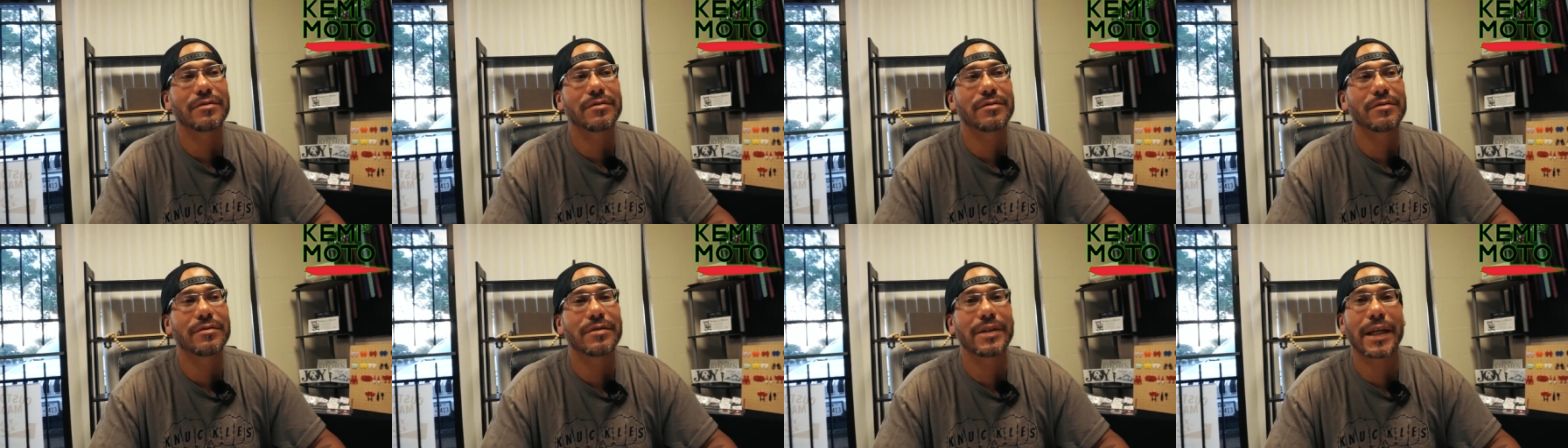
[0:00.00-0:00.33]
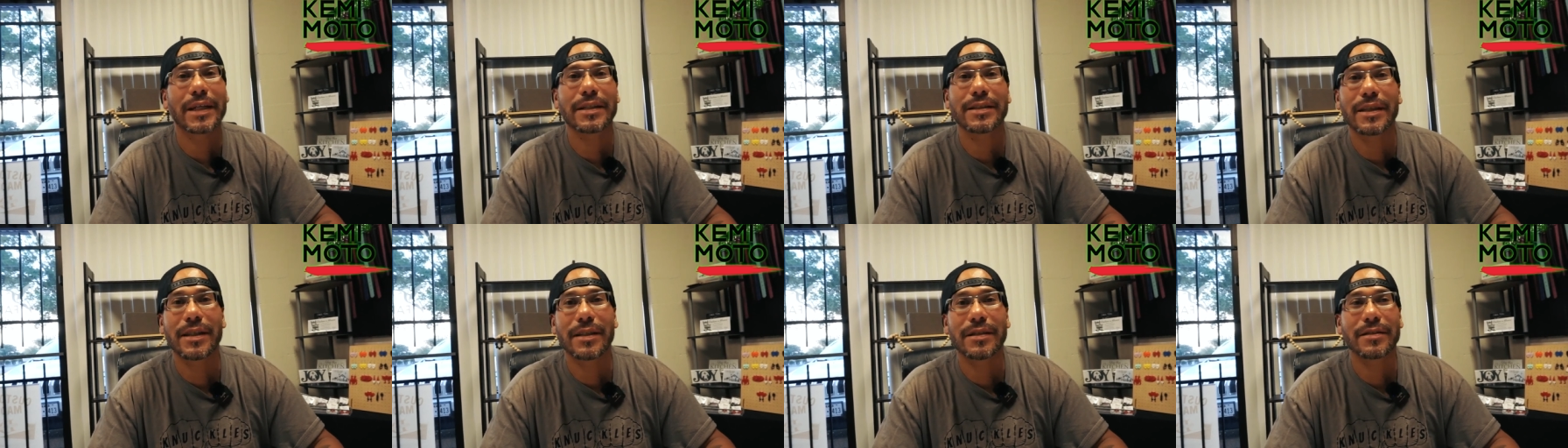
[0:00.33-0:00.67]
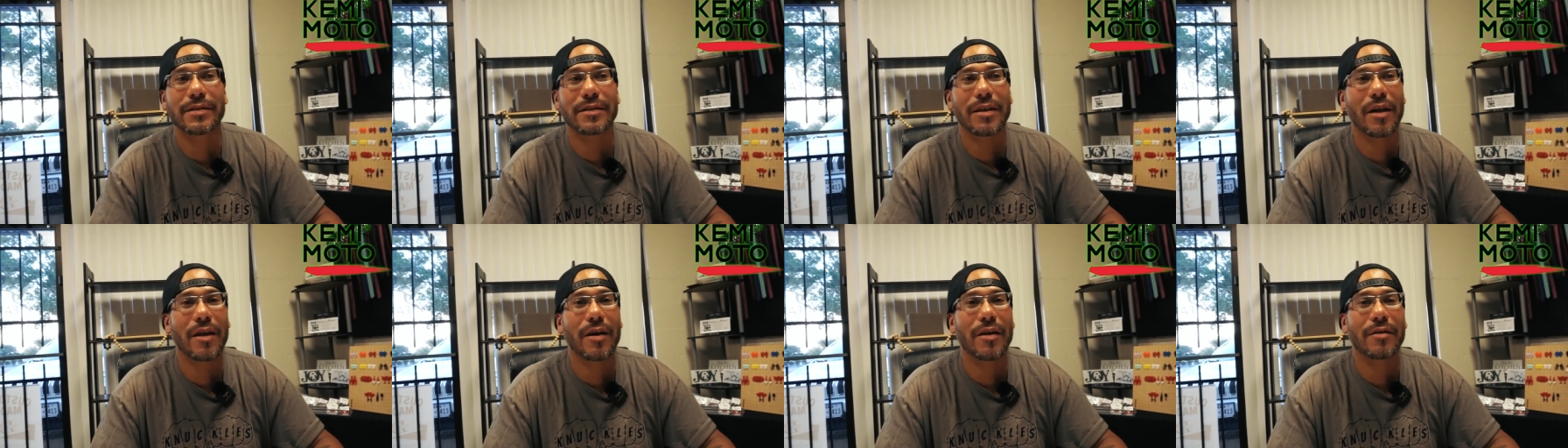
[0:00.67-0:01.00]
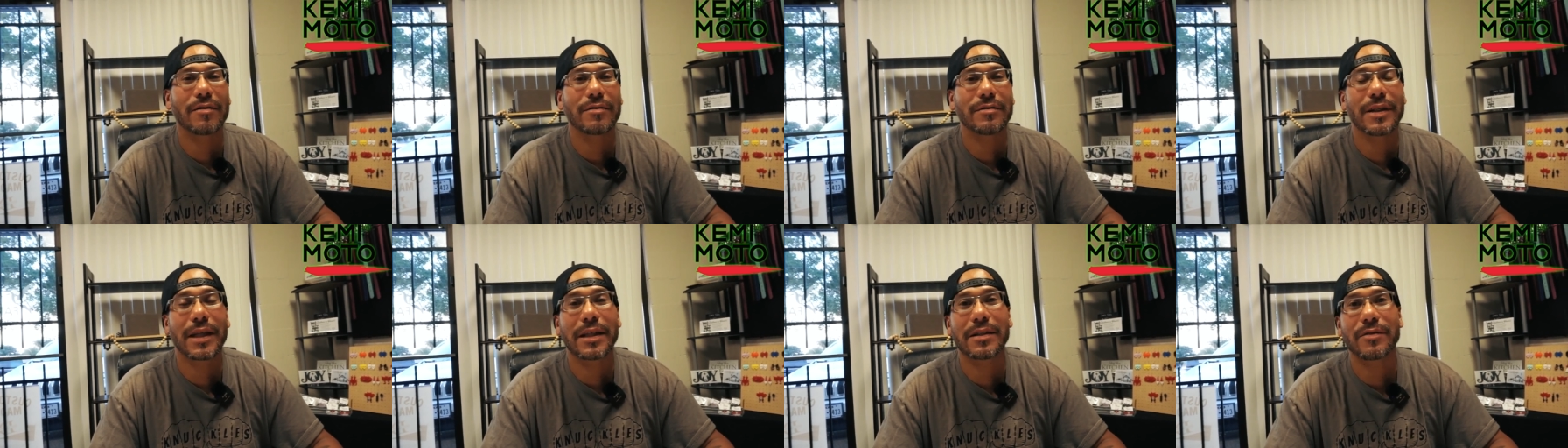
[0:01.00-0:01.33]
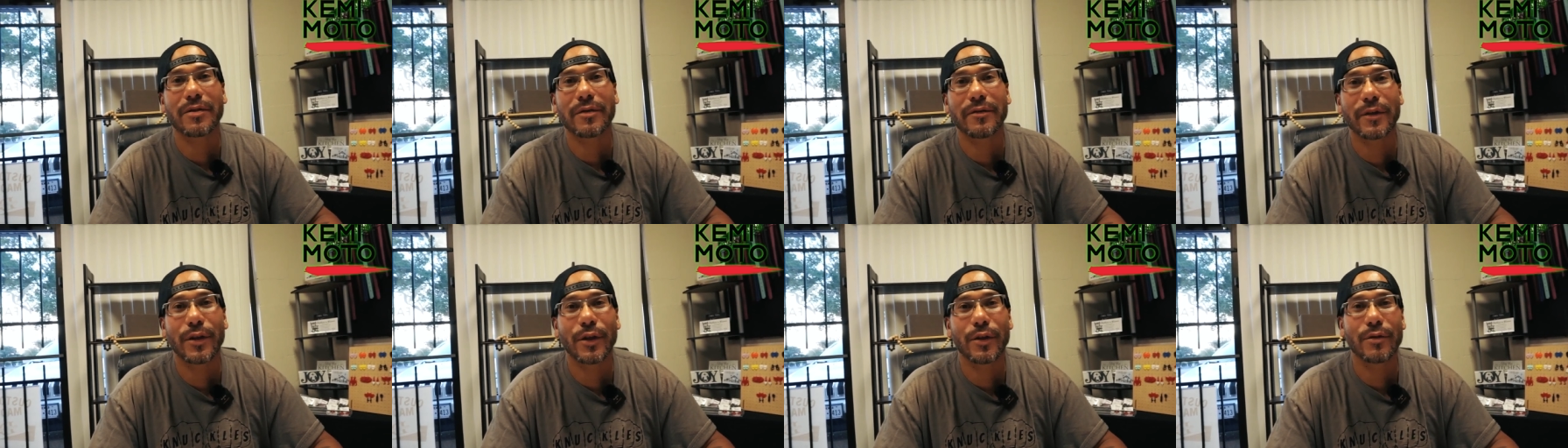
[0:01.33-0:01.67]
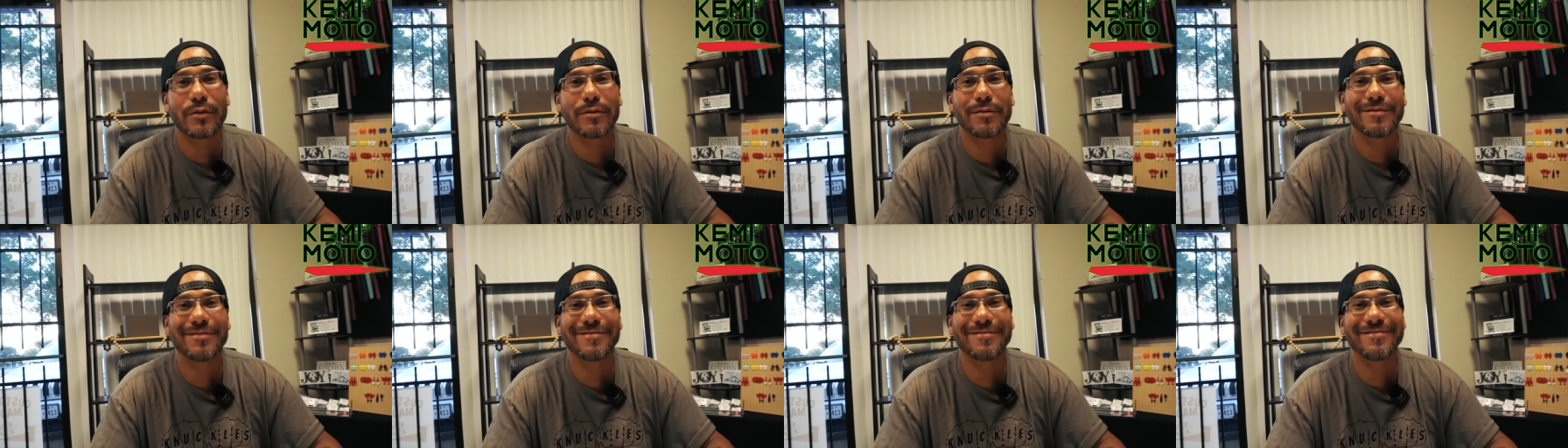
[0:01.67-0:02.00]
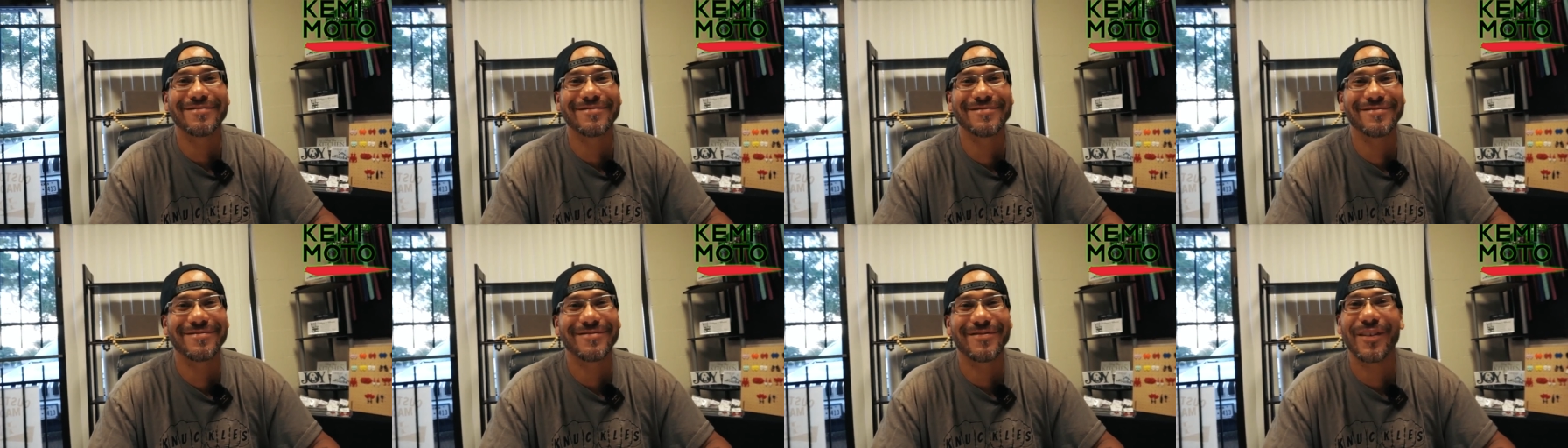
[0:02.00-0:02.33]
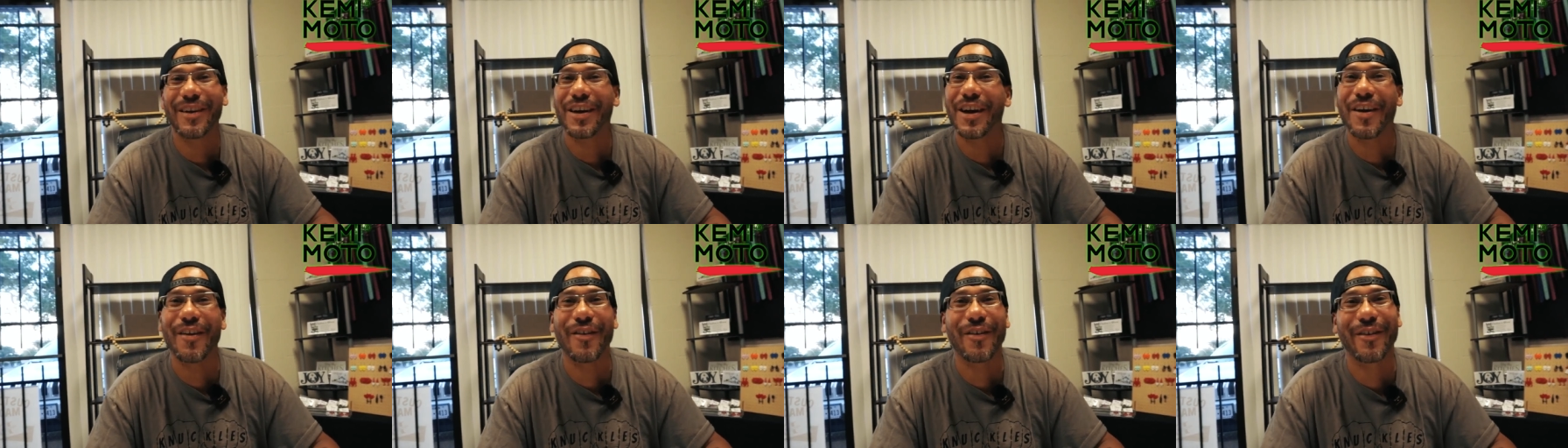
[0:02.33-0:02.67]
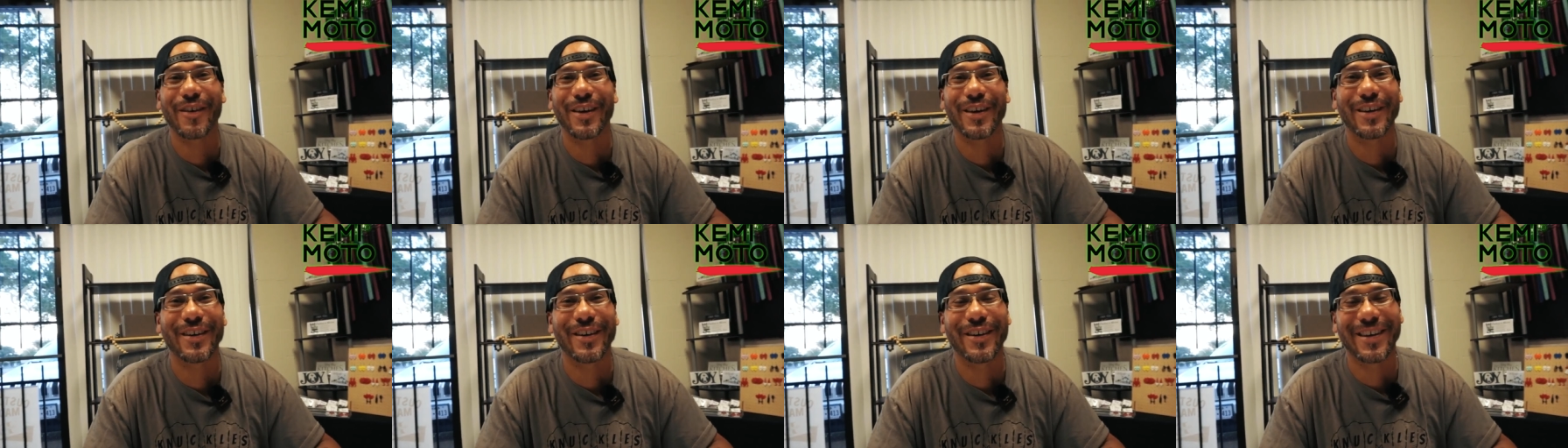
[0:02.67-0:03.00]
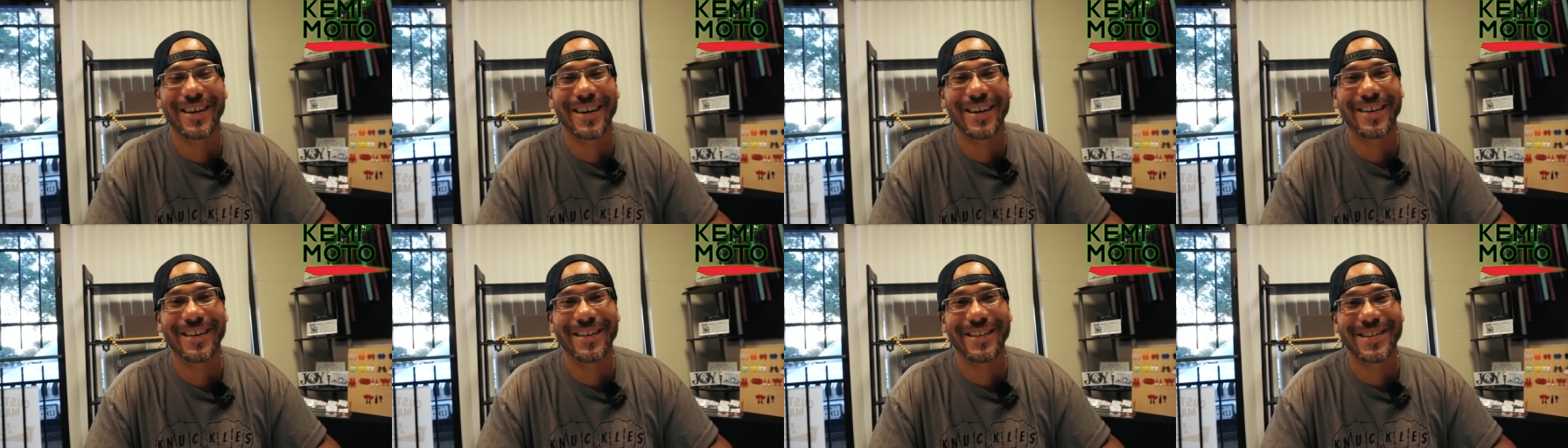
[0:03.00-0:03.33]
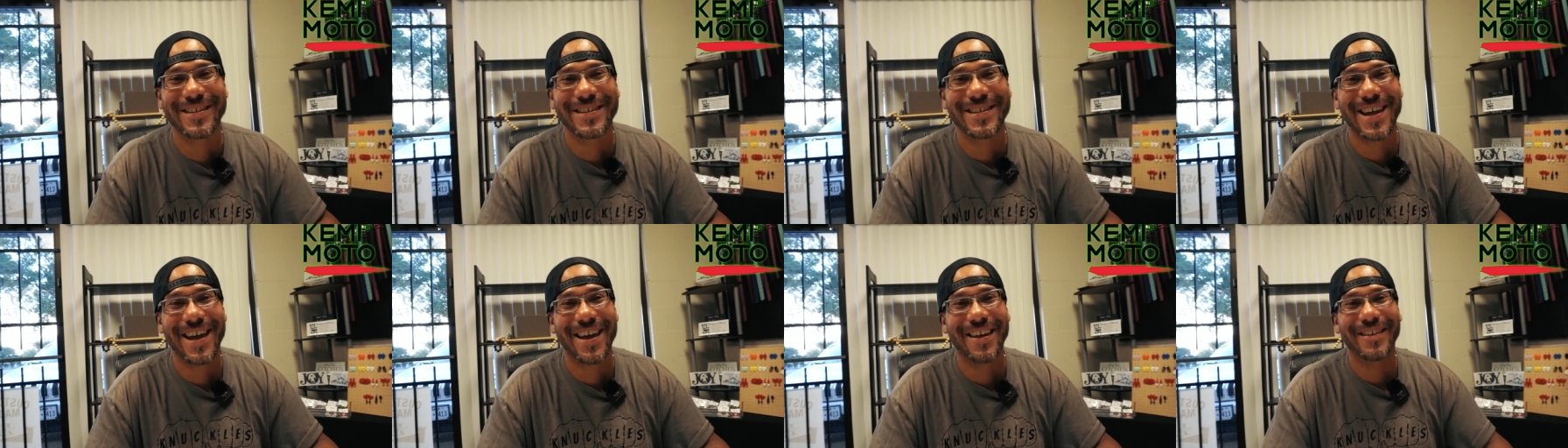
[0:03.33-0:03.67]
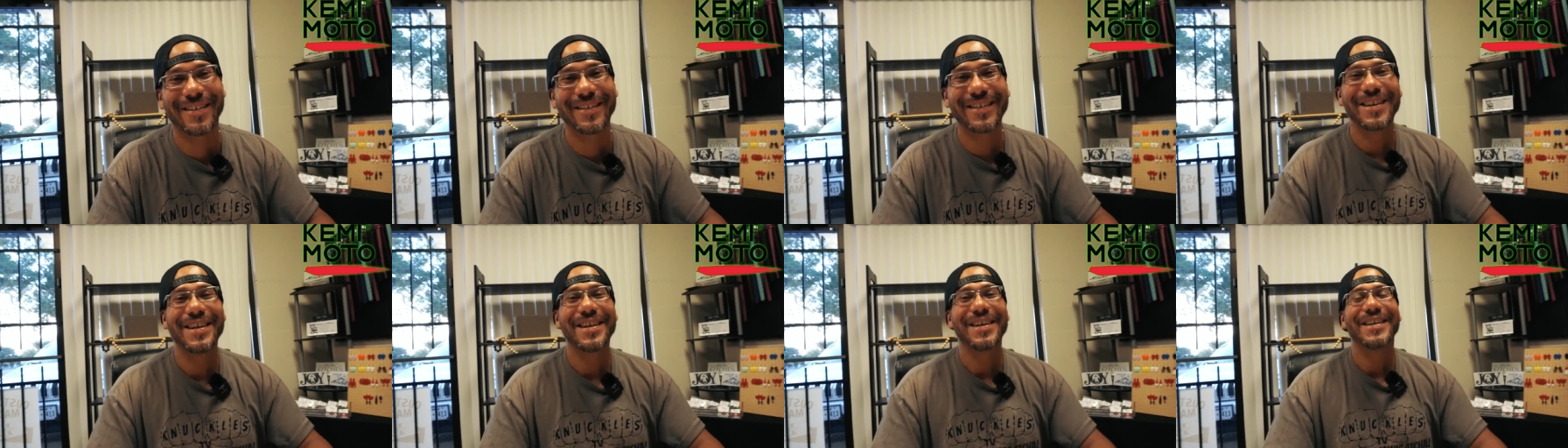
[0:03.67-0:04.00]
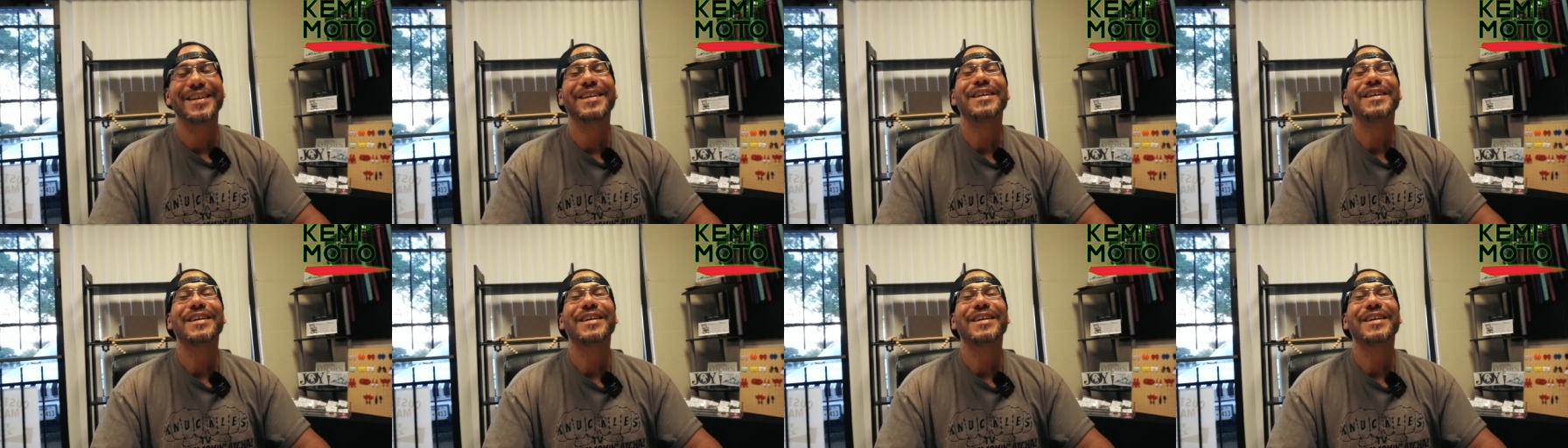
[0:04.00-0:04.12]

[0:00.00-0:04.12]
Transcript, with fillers: next install, next review, whatever we're doing here on the channel,